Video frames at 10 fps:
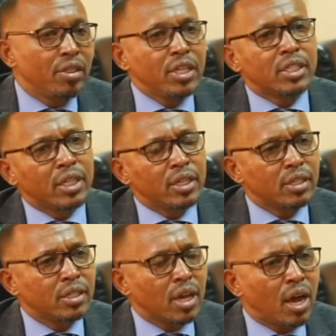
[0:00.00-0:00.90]
These
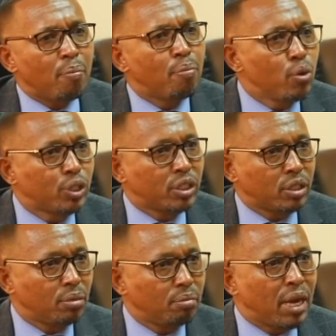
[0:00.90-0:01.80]
things are
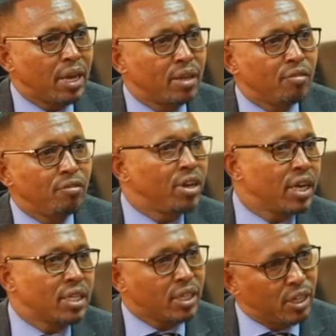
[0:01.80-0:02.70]
pushed by
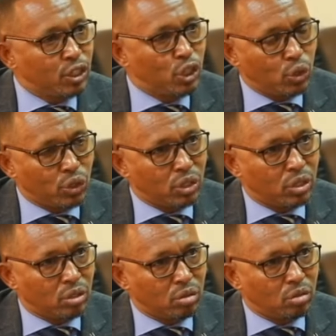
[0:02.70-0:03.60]
various N G Os